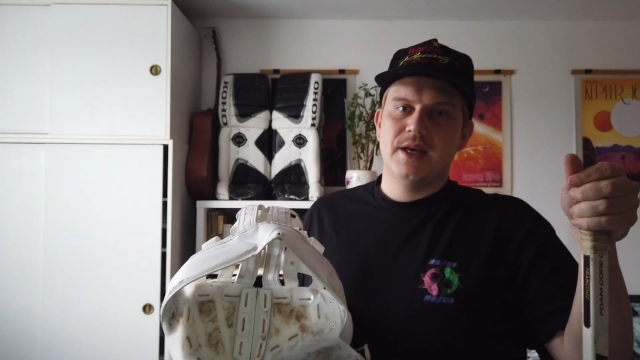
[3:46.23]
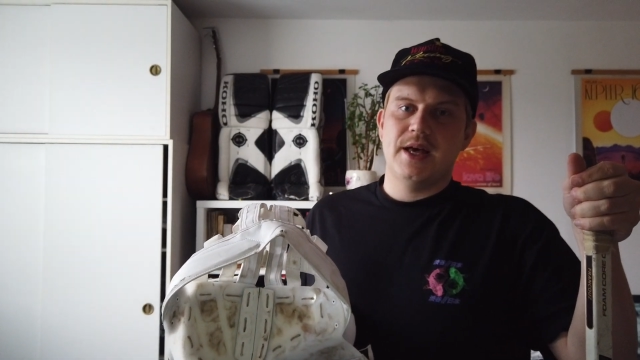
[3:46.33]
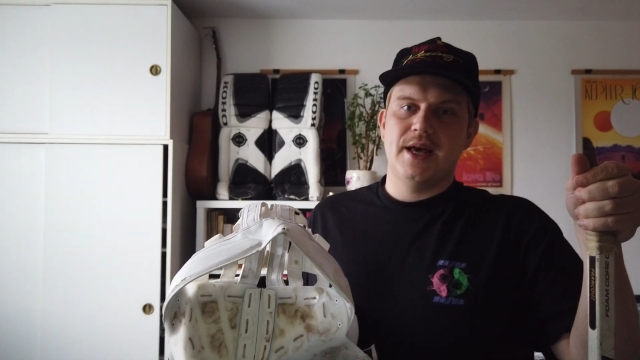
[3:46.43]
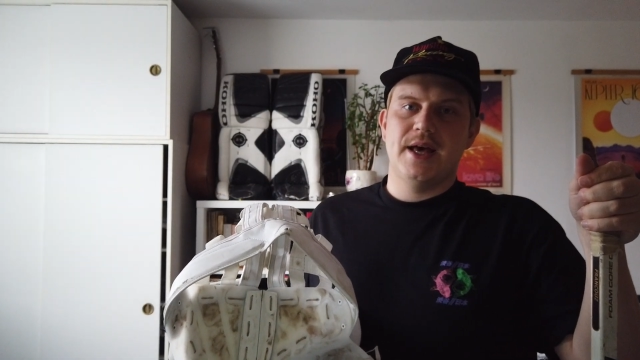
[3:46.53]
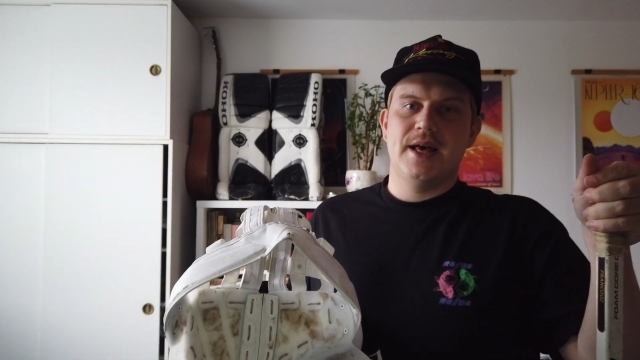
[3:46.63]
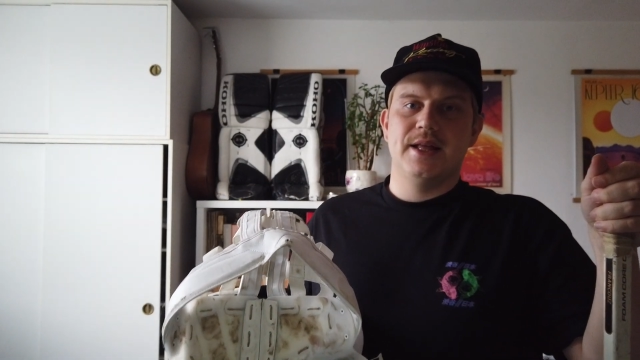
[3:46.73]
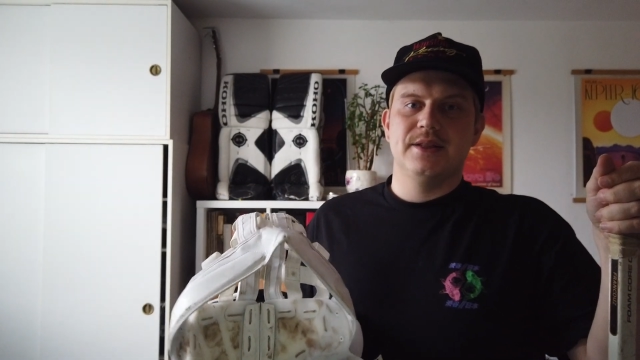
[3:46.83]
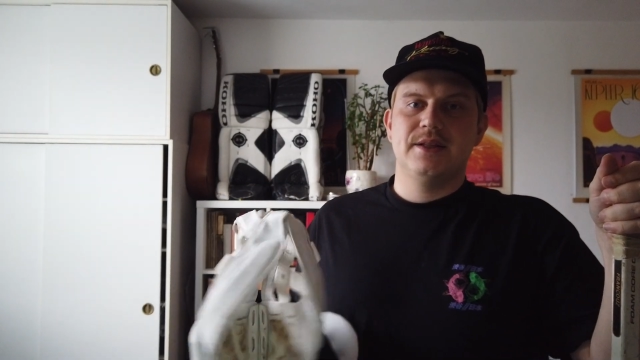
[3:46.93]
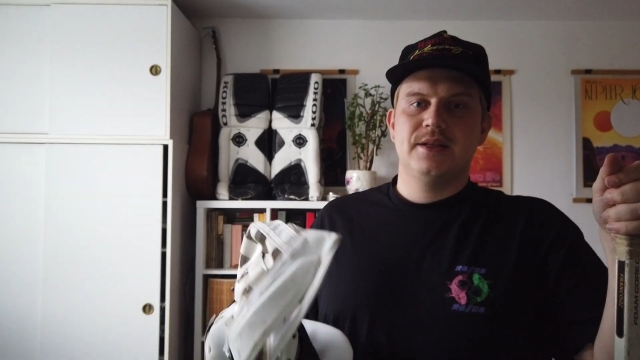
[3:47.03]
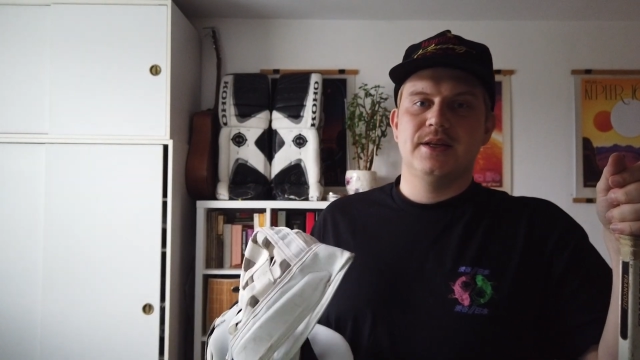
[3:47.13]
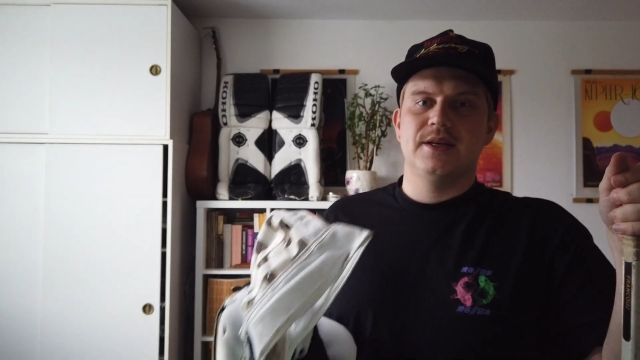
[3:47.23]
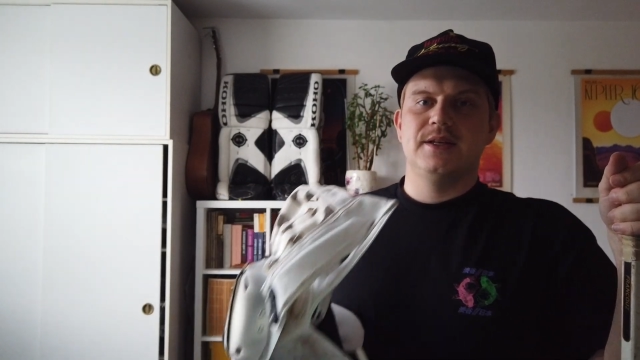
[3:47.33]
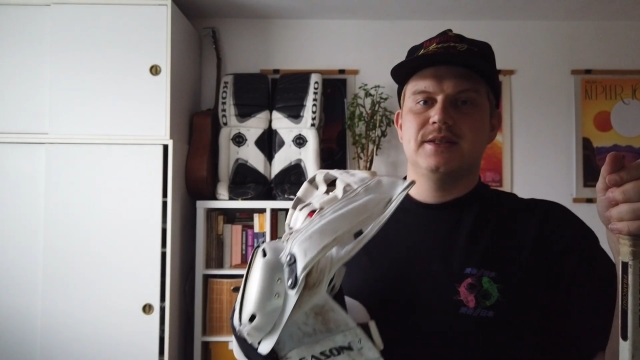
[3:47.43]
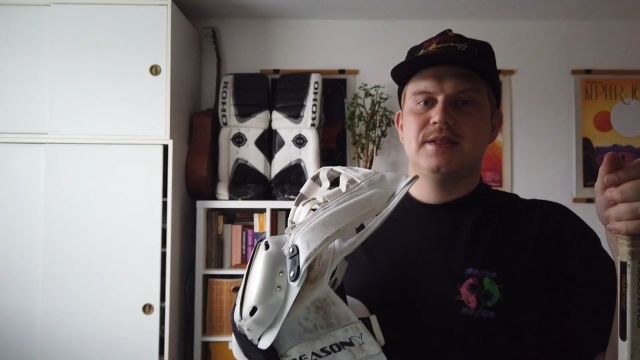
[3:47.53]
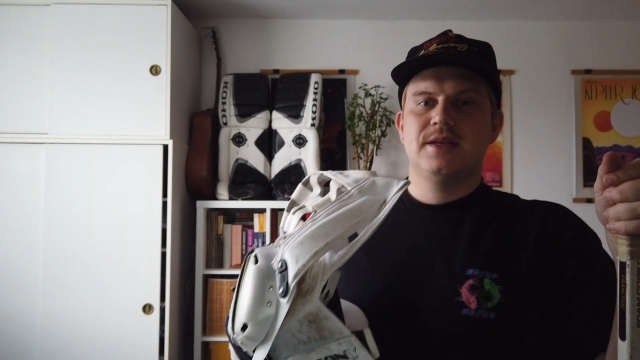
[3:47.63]
and
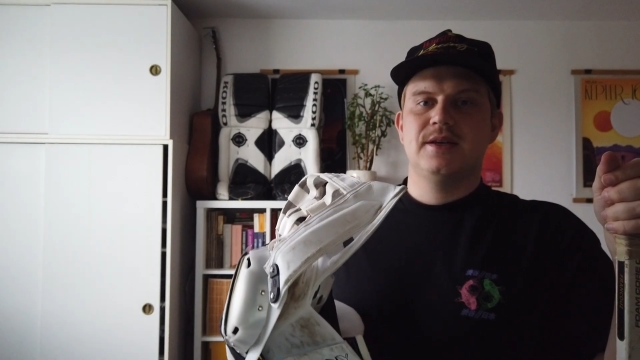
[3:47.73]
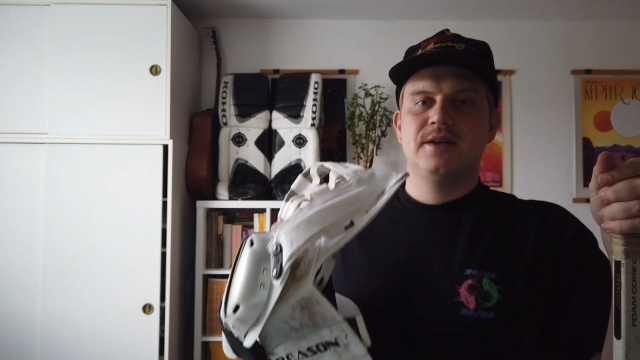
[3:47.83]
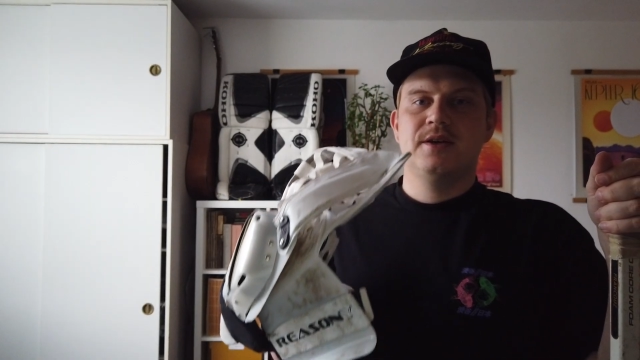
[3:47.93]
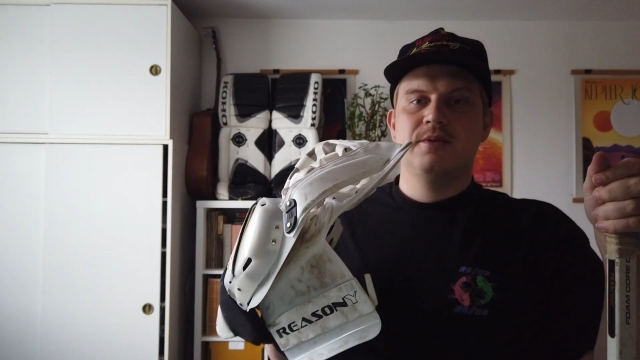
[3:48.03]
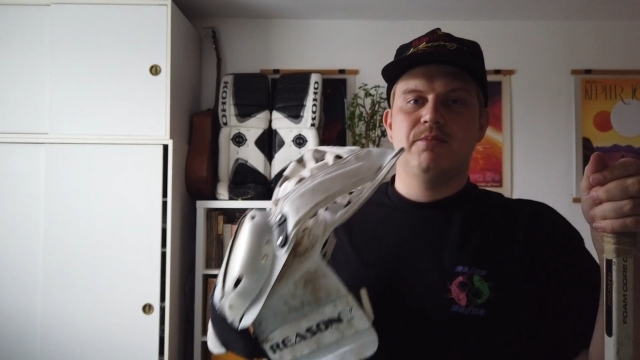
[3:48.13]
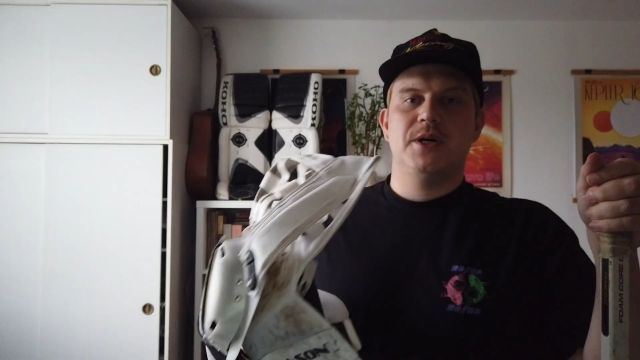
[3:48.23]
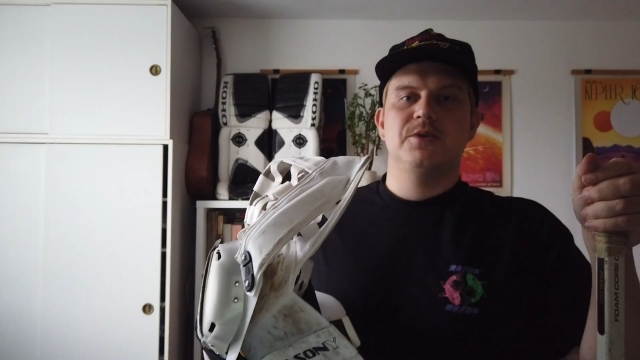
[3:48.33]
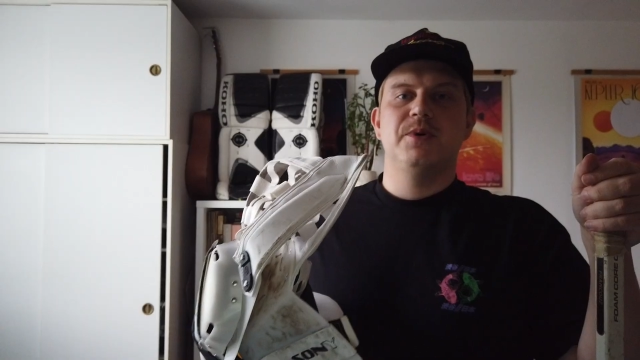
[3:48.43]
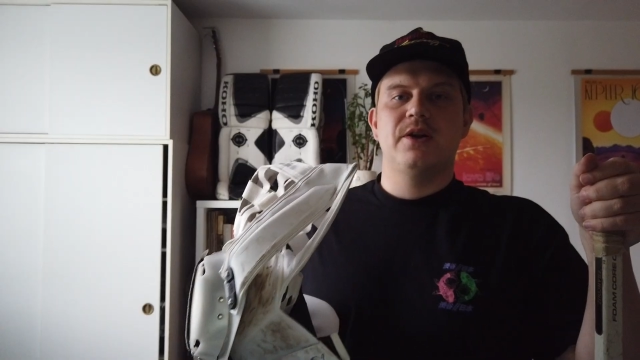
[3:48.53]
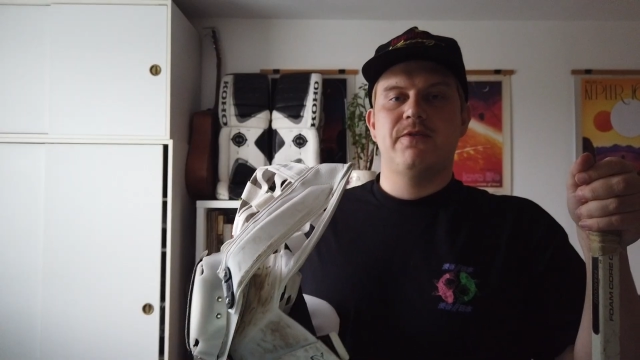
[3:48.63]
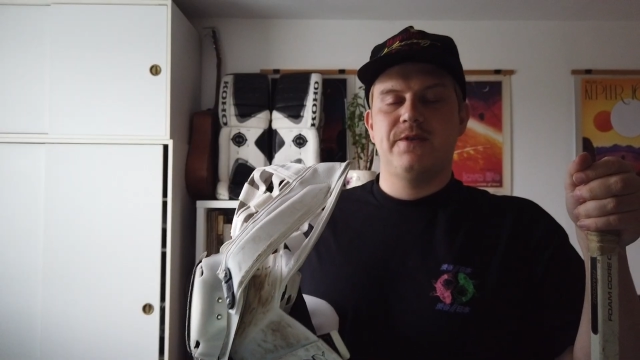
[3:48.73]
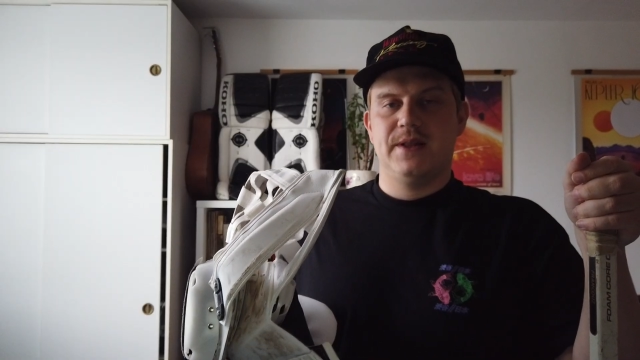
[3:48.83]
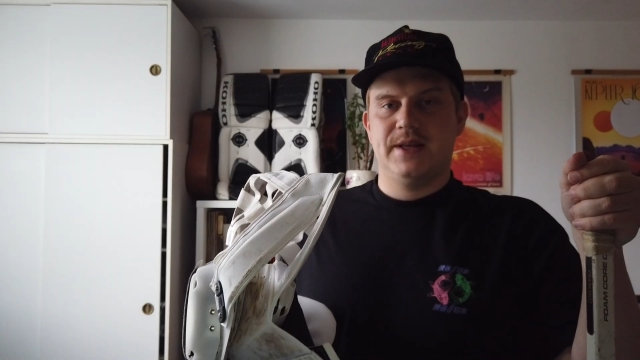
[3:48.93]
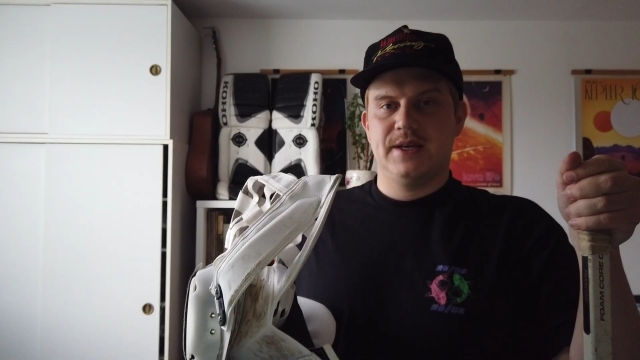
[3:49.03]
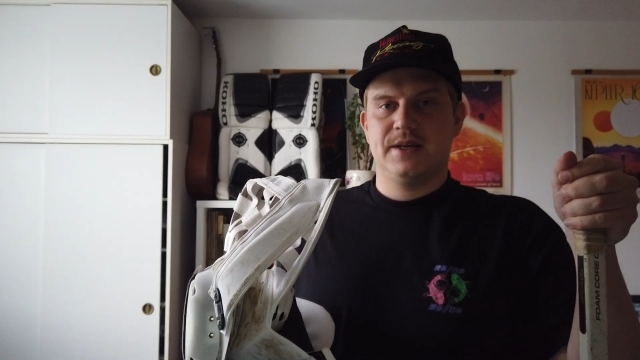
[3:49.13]
it's much better
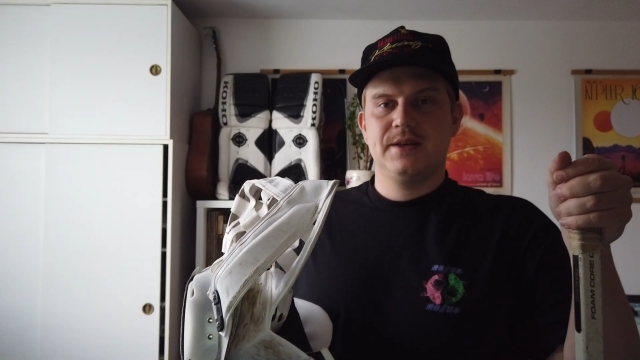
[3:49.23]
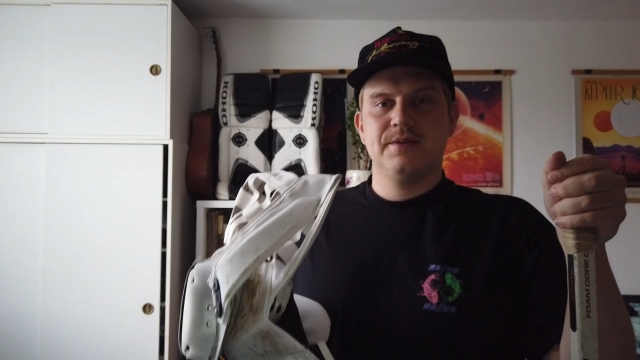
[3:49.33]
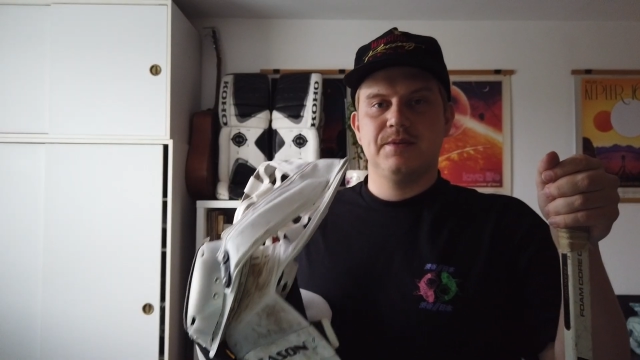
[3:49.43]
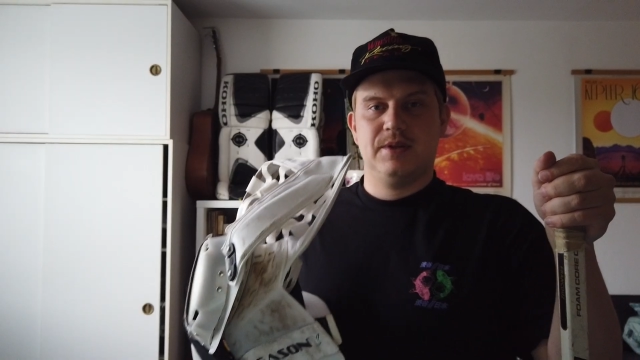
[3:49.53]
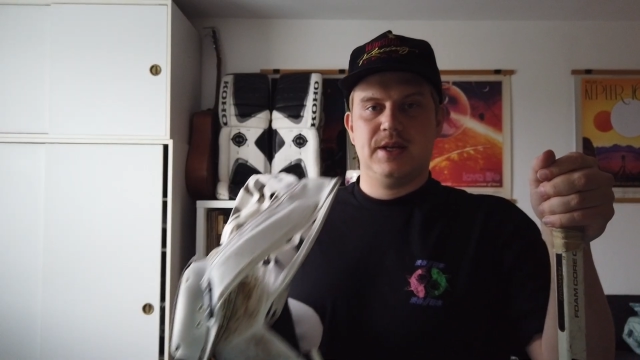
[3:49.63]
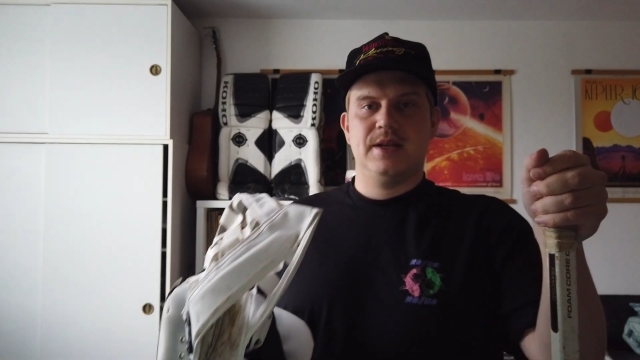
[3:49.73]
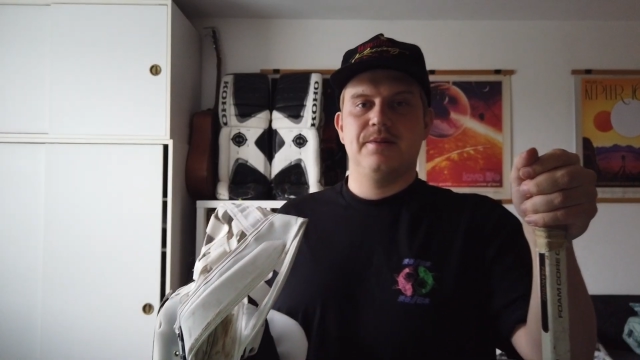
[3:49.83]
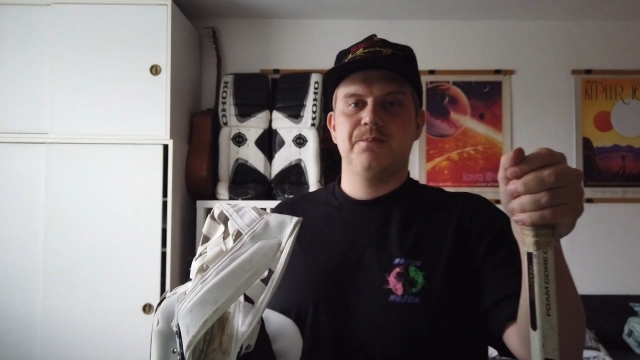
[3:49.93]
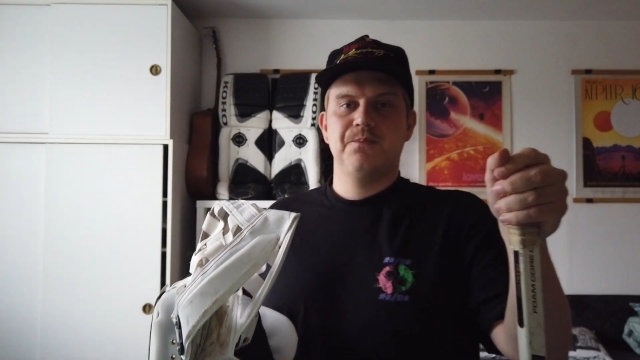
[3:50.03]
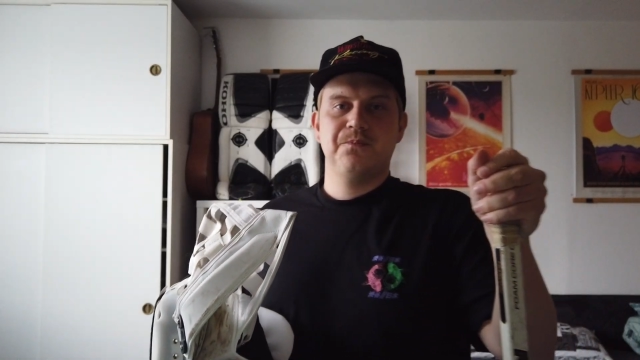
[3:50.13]
feeling than